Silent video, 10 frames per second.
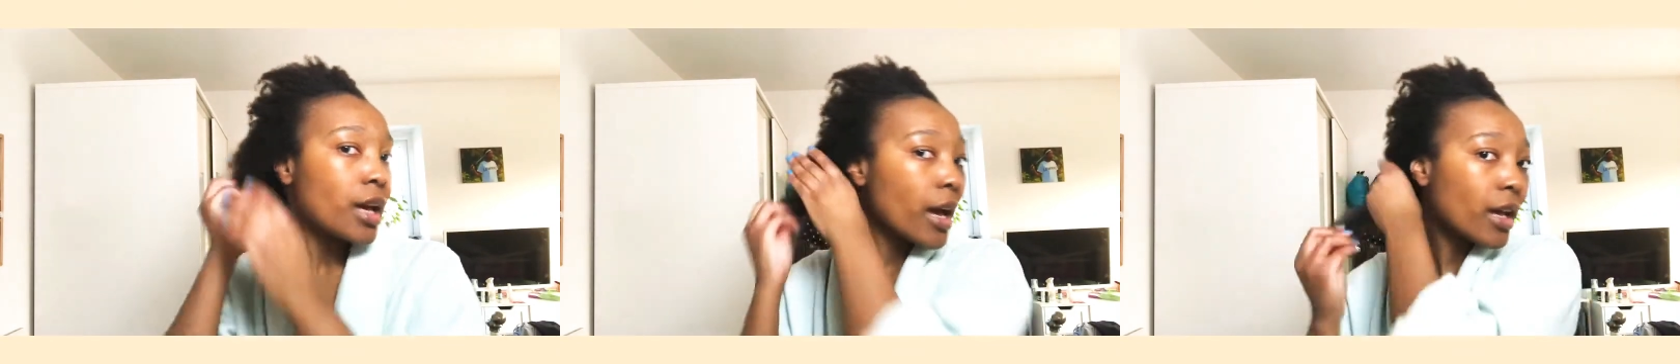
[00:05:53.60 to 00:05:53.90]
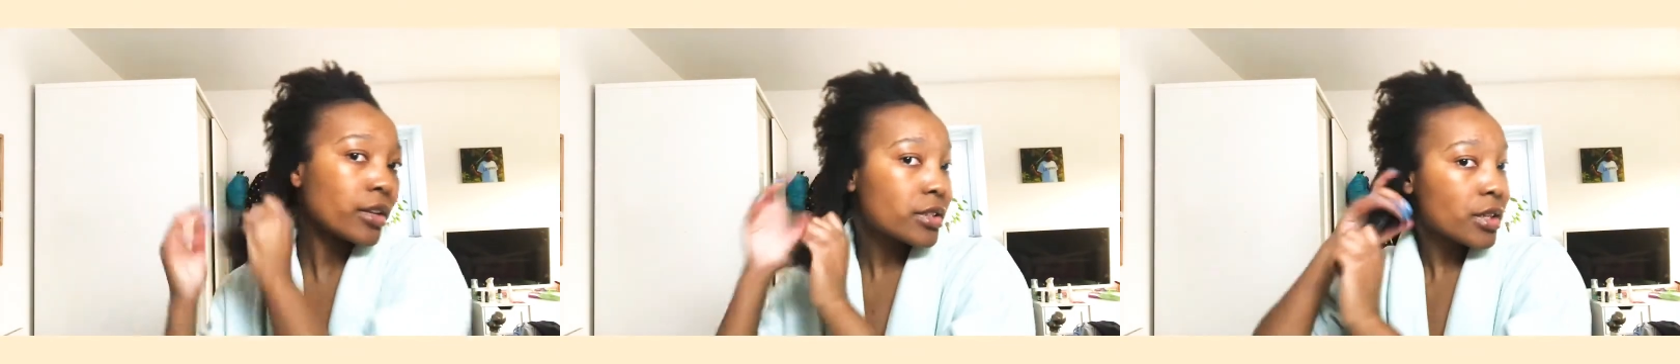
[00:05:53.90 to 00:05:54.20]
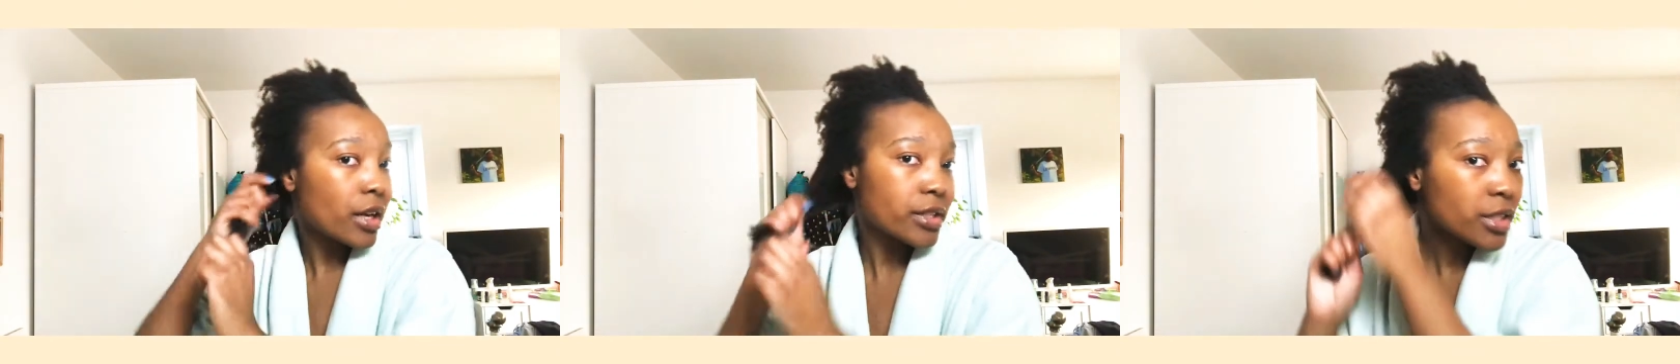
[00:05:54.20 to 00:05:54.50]
and
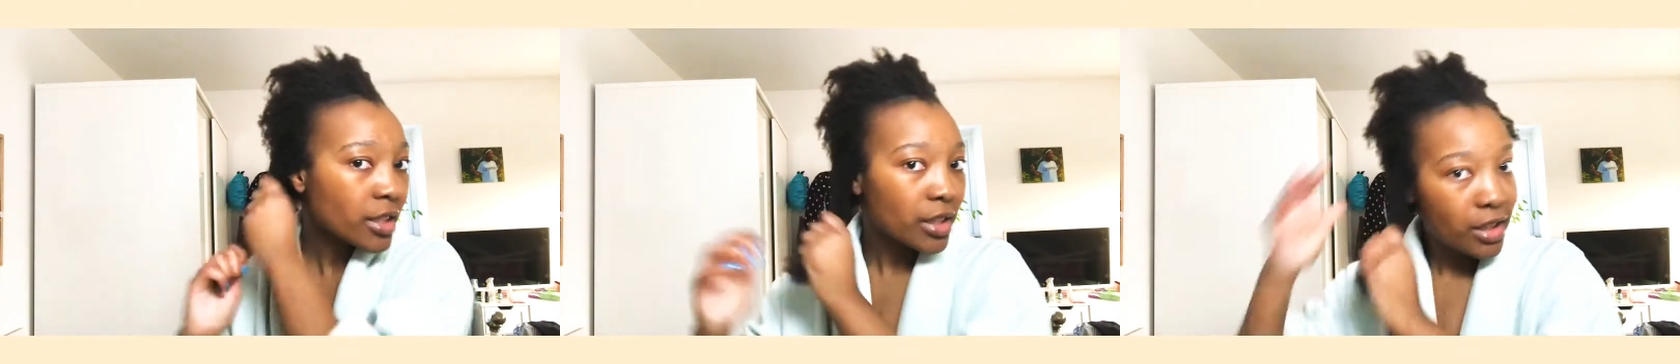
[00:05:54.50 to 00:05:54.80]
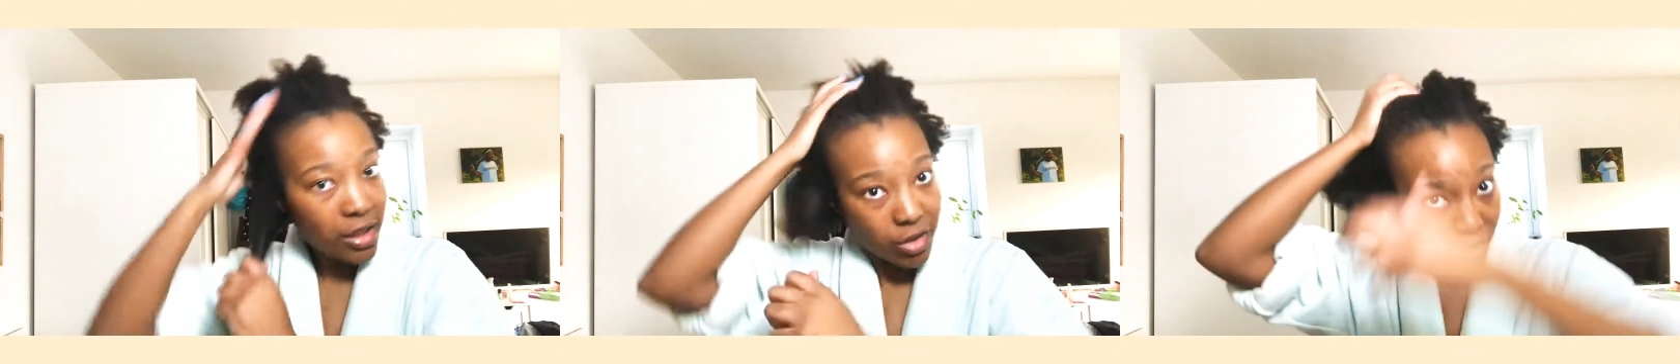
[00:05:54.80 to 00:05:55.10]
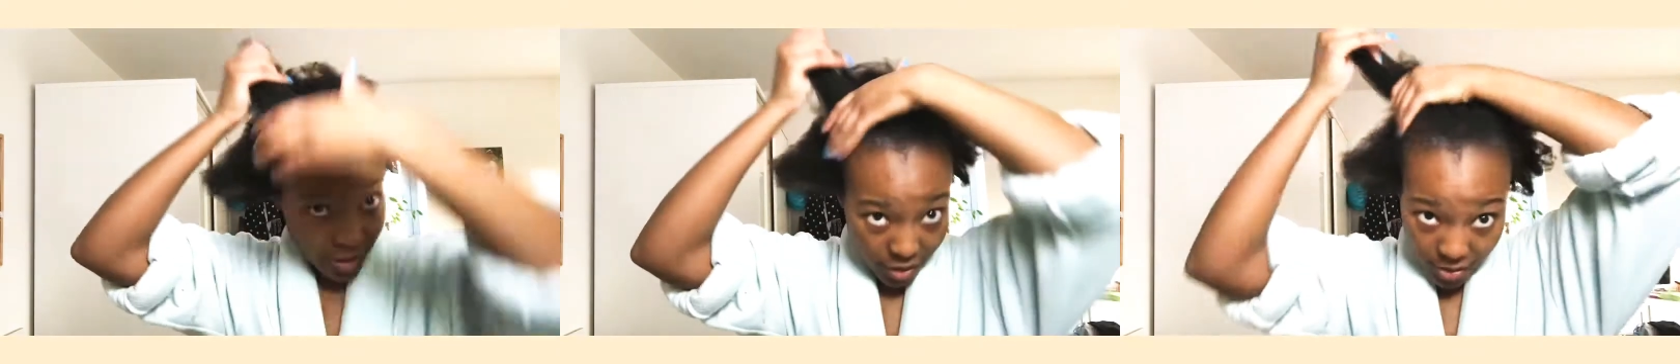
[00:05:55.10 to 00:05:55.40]
ideally I
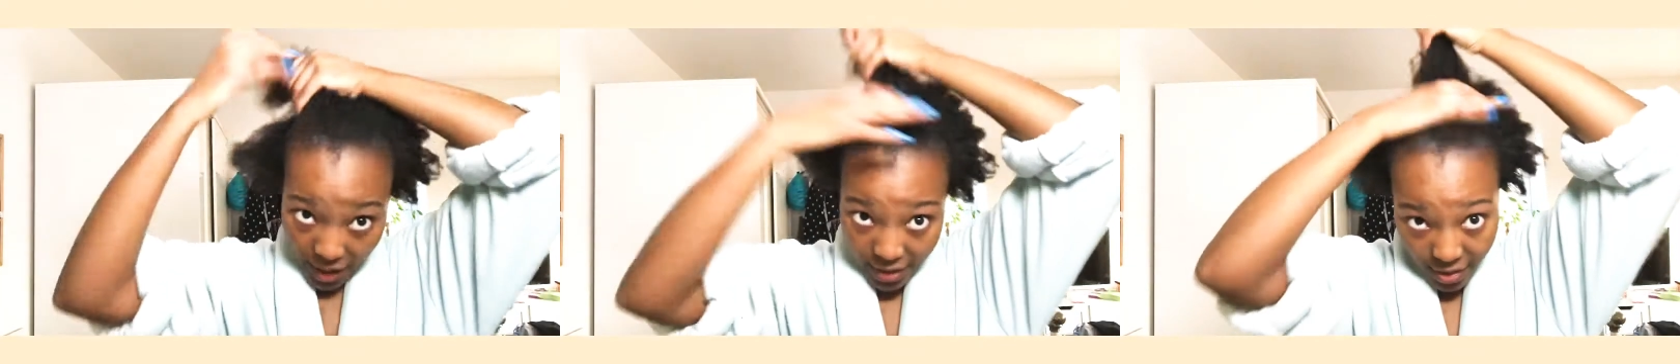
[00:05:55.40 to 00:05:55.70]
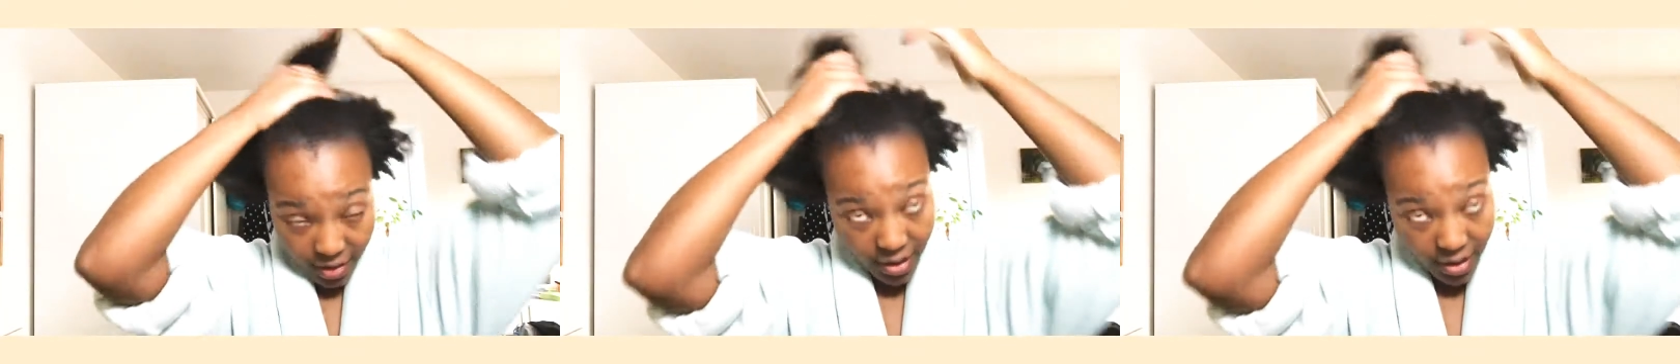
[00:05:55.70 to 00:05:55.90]
try to add